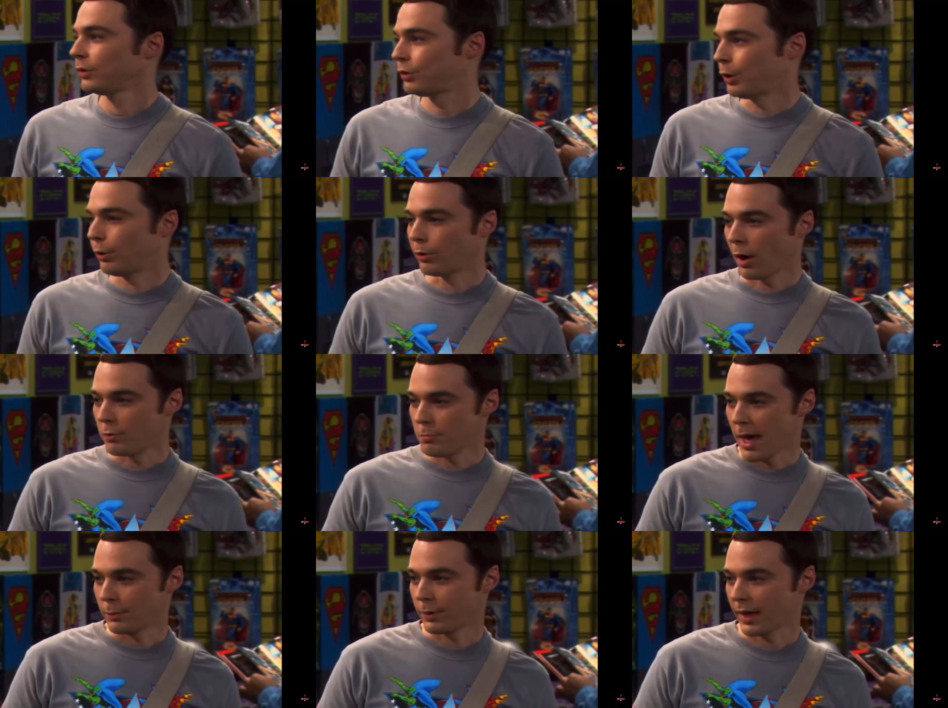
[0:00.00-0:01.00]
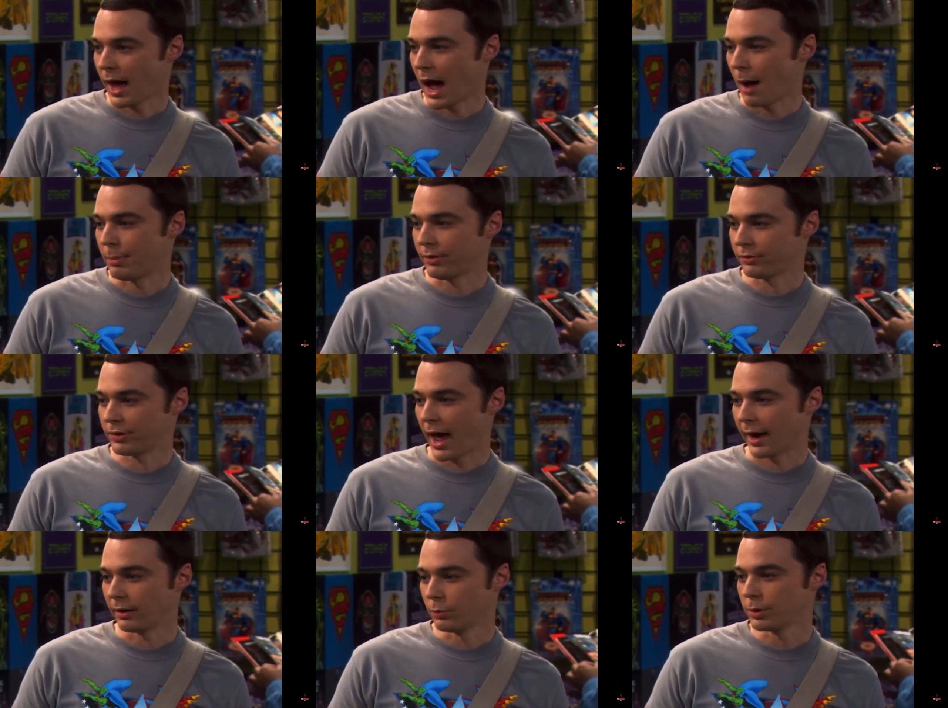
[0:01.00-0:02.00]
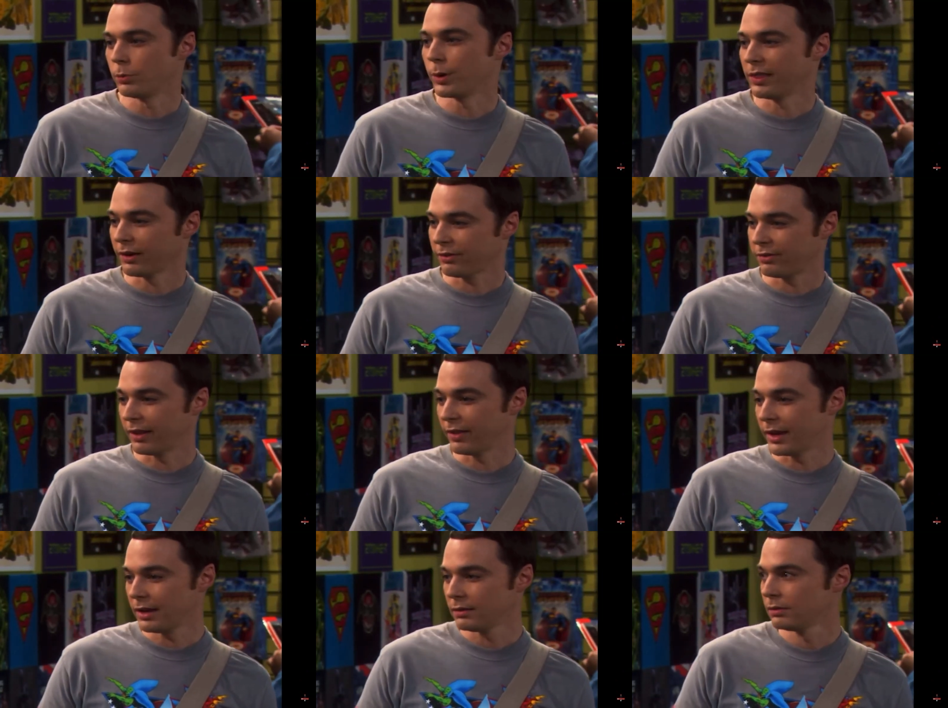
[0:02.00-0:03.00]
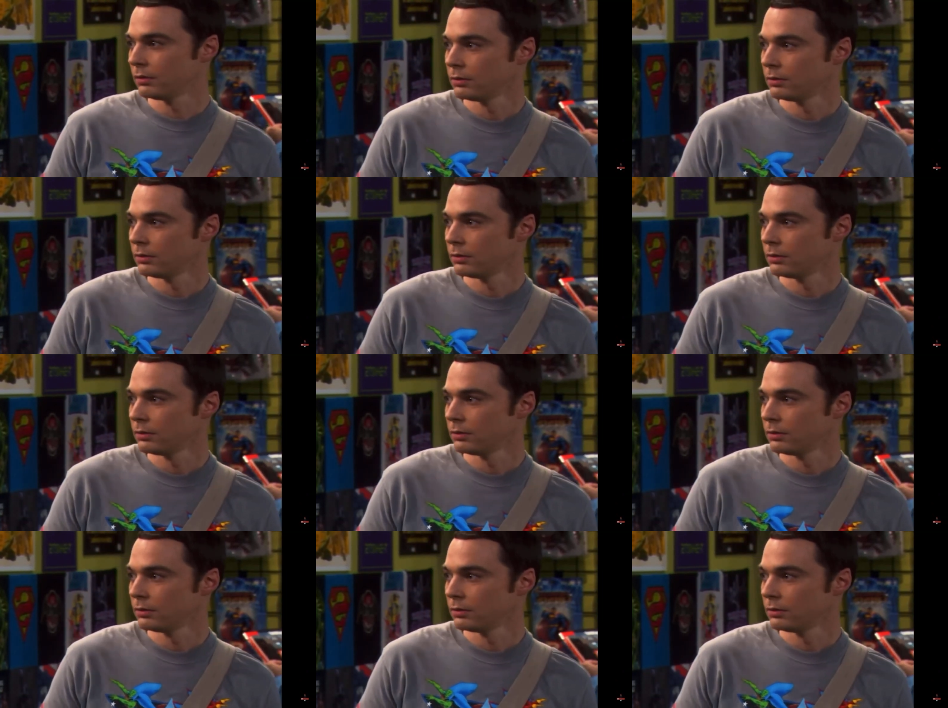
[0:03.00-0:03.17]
Two grown men with a hobbit's dagger. Wouldn't we look silly?